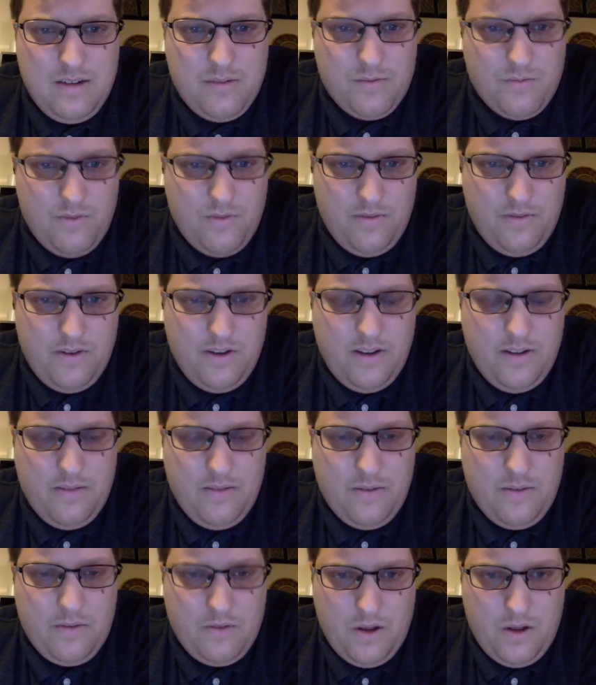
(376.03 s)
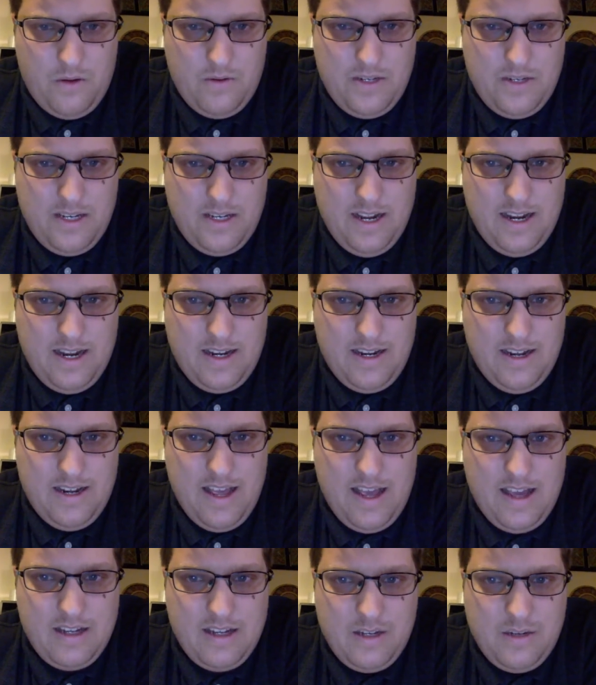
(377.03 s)
derivative of cosine
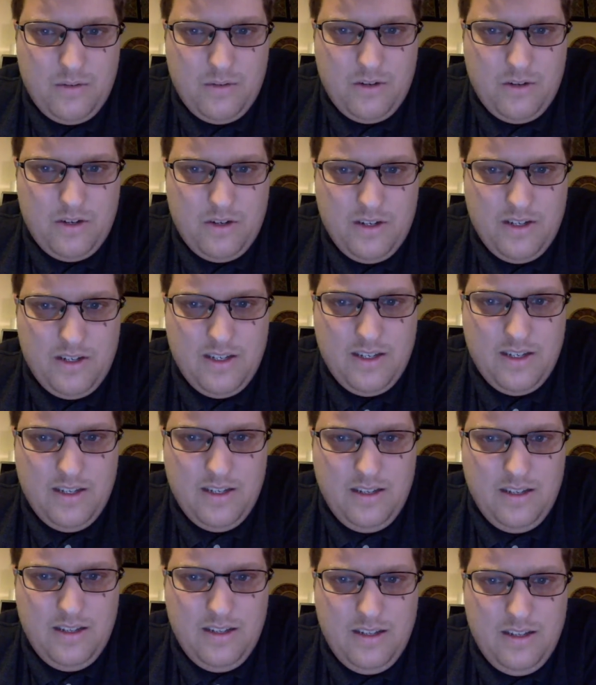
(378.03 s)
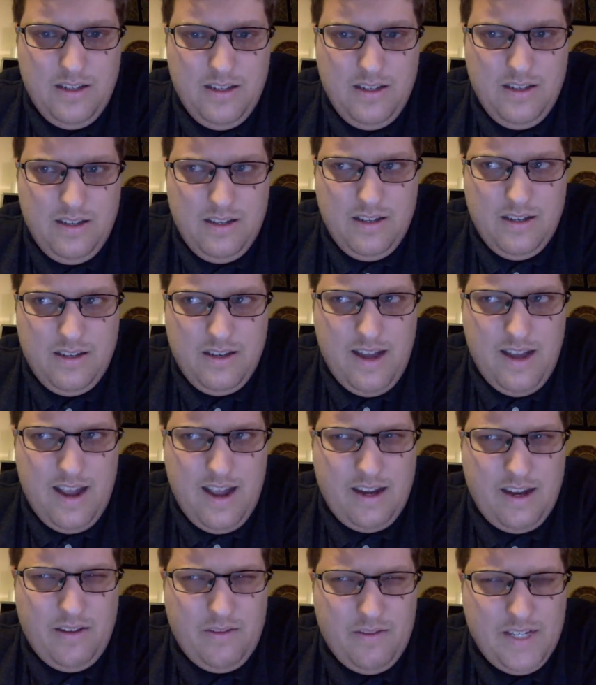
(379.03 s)
x, which is
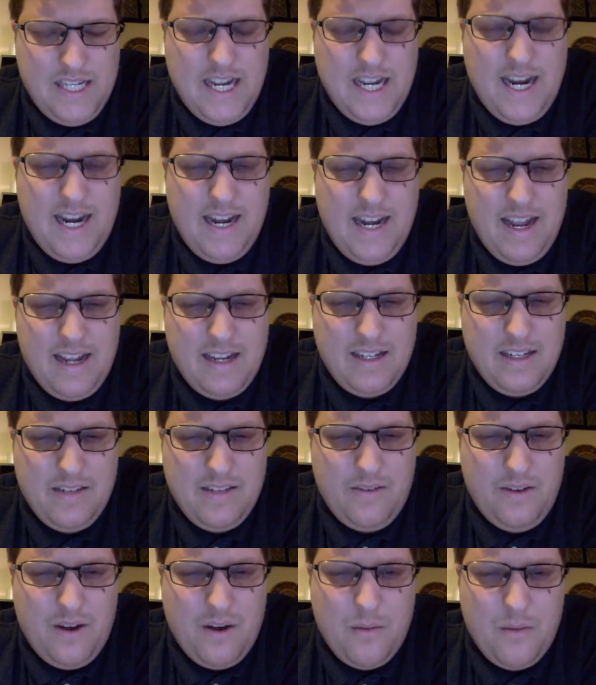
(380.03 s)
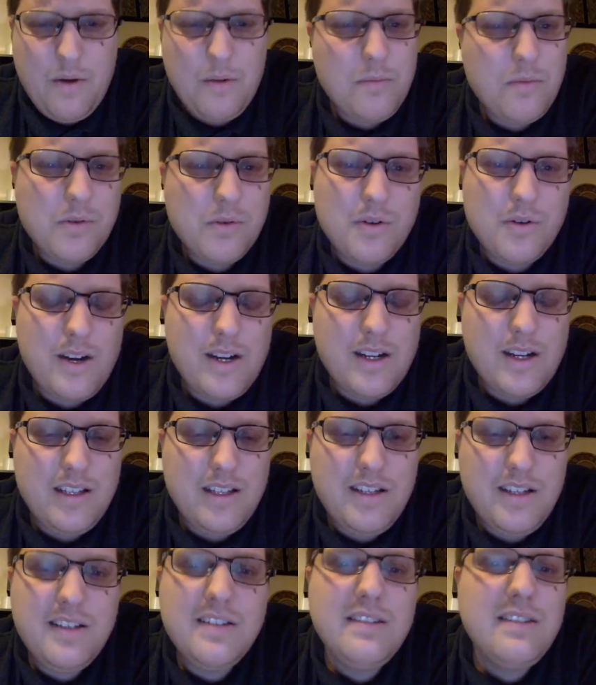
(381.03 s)
negative sine x, if I remember
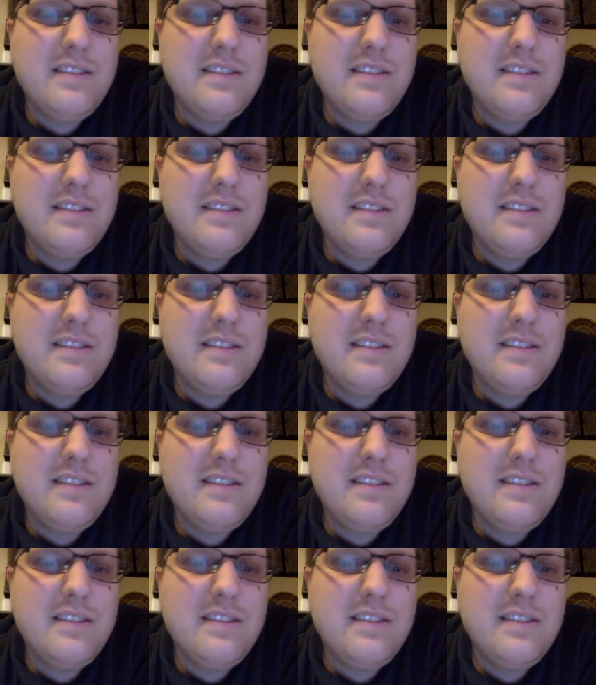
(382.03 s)
correctly.